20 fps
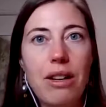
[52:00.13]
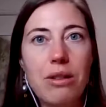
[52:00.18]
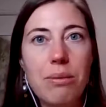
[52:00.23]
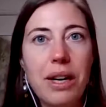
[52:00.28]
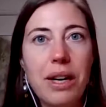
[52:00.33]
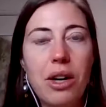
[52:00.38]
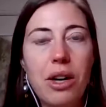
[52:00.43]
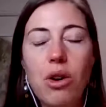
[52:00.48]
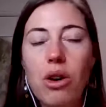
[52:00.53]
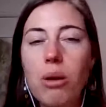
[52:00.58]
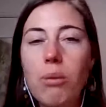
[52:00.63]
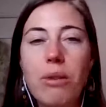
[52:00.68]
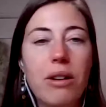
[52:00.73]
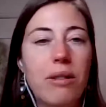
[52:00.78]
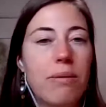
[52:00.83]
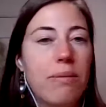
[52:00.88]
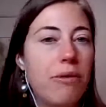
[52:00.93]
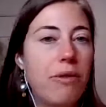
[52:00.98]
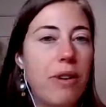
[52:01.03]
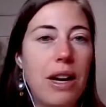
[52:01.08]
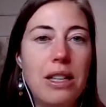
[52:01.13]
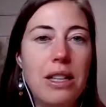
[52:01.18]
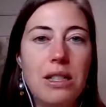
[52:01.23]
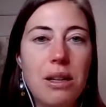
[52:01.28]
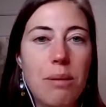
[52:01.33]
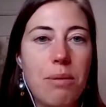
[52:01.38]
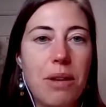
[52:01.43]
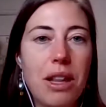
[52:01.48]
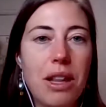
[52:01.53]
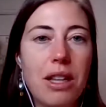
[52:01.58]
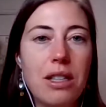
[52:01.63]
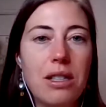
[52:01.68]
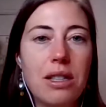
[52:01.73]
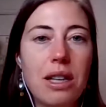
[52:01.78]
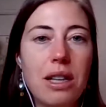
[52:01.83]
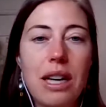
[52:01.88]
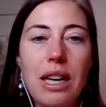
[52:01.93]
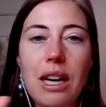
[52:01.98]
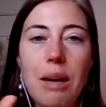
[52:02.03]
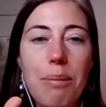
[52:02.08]
a recipe at home or find something
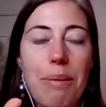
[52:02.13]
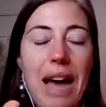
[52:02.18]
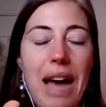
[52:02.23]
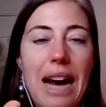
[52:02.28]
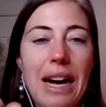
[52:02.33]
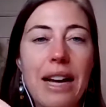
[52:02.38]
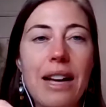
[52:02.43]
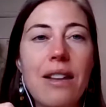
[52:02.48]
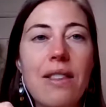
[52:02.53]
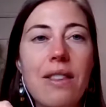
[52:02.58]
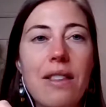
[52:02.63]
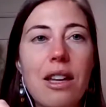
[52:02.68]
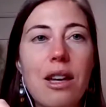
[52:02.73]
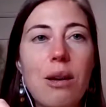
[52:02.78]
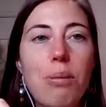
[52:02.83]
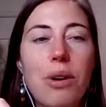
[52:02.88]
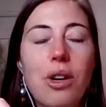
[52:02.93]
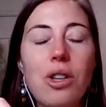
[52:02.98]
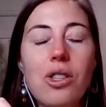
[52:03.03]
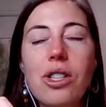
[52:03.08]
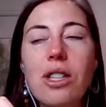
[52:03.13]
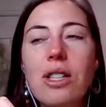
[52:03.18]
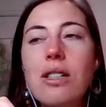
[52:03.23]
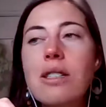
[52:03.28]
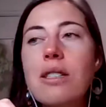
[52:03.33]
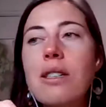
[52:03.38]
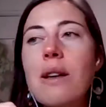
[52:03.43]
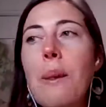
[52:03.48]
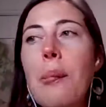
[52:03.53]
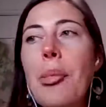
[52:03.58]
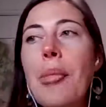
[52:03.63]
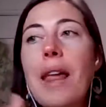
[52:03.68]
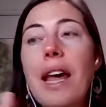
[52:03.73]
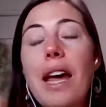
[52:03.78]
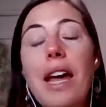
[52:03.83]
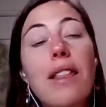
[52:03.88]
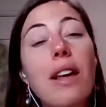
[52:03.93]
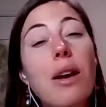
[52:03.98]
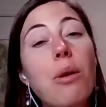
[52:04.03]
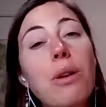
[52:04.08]
that's like in a packet that you purchase.
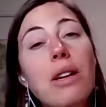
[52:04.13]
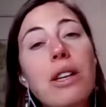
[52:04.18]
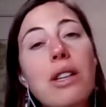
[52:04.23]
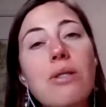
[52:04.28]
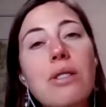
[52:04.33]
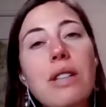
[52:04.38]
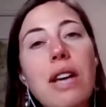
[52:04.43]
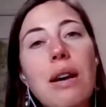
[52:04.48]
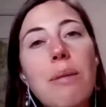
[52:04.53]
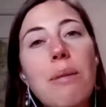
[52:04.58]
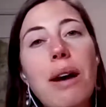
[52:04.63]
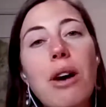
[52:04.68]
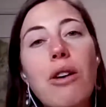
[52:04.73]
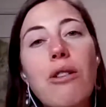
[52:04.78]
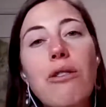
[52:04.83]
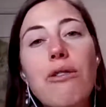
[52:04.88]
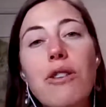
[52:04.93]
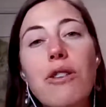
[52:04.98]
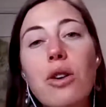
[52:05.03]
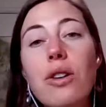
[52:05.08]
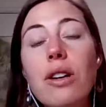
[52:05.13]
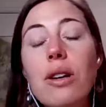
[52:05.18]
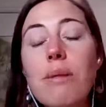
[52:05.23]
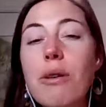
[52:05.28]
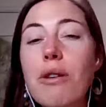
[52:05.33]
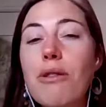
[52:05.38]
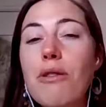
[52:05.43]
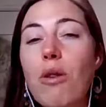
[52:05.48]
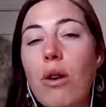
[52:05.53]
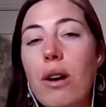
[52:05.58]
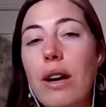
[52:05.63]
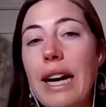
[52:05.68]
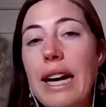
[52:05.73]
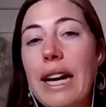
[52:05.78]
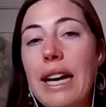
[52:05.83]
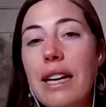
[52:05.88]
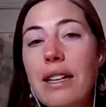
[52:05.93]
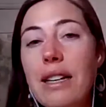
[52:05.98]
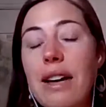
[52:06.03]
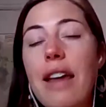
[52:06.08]
And then what you said about fueling
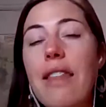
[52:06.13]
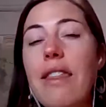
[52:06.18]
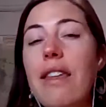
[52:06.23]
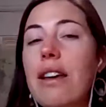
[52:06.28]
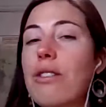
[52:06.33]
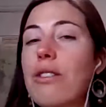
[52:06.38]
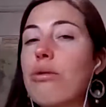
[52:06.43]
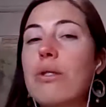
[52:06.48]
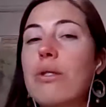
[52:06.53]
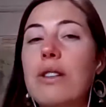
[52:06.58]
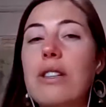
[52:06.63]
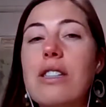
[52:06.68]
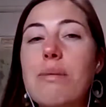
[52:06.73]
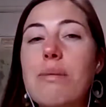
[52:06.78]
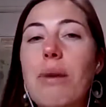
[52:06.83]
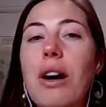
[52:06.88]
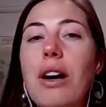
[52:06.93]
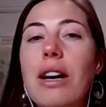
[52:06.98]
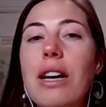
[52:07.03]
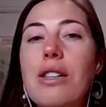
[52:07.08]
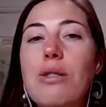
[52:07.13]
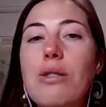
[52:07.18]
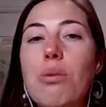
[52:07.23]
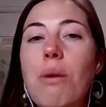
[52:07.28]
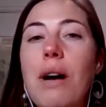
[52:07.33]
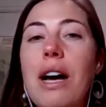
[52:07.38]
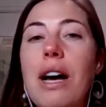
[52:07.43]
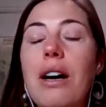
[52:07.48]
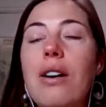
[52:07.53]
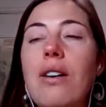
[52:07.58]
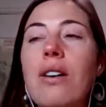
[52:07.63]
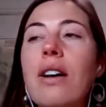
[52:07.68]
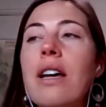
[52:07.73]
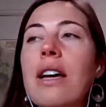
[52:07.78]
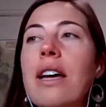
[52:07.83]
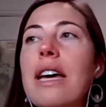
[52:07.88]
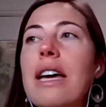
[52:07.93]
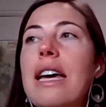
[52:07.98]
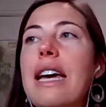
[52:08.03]
beforehand, I think is really smart as well.